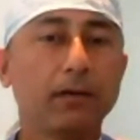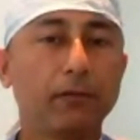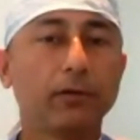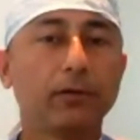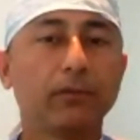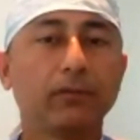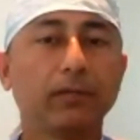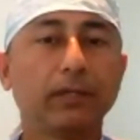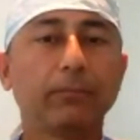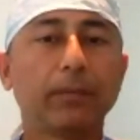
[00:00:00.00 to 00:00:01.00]

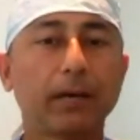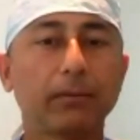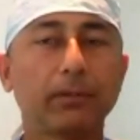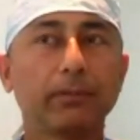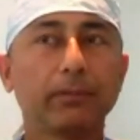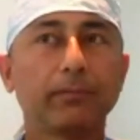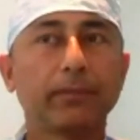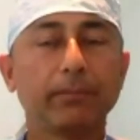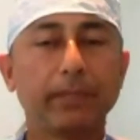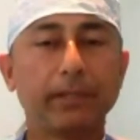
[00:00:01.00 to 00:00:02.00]
focusing power
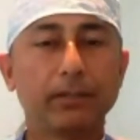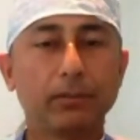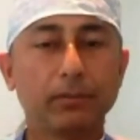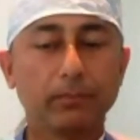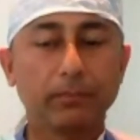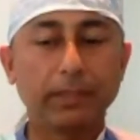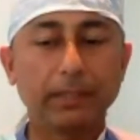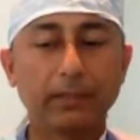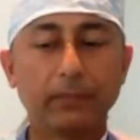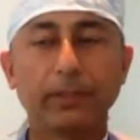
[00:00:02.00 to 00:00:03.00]
compared to
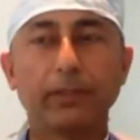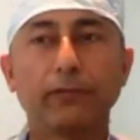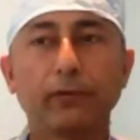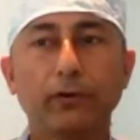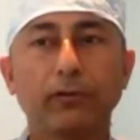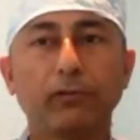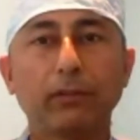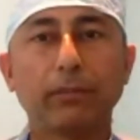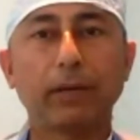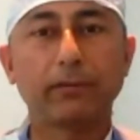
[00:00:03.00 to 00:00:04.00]
near, where the
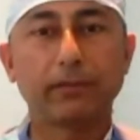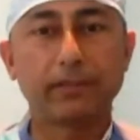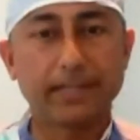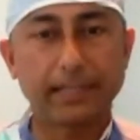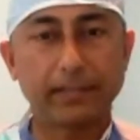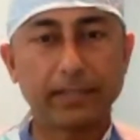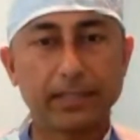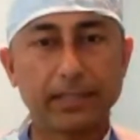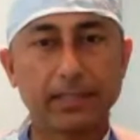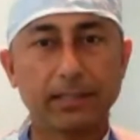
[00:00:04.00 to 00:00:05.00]
focusing power is
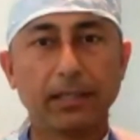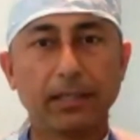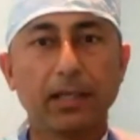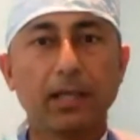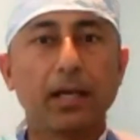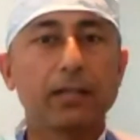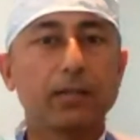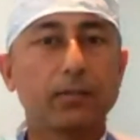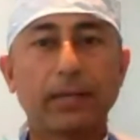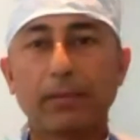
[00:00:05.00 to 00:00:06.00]
increased.
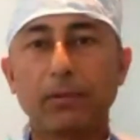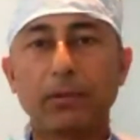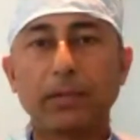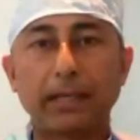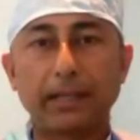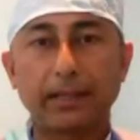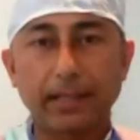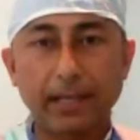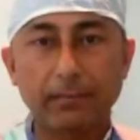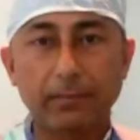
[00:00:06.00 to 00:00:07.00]
So when I'm looking at the
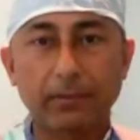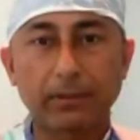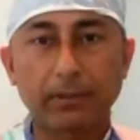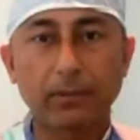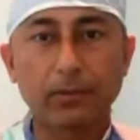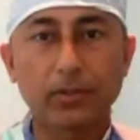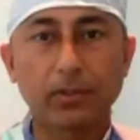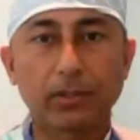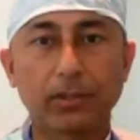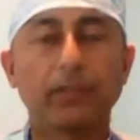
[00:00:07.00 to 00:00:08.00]
camera
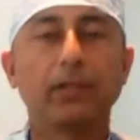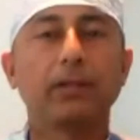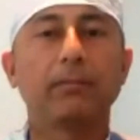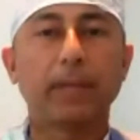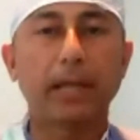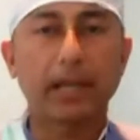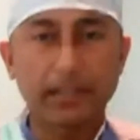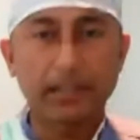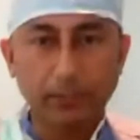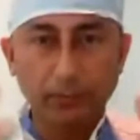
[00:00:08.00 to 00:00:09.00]
closer, my
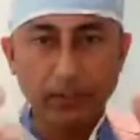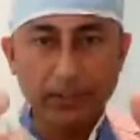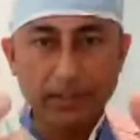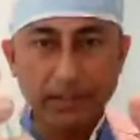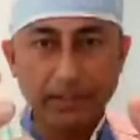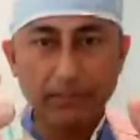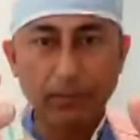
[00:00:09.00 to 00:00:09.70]
eyes are focusing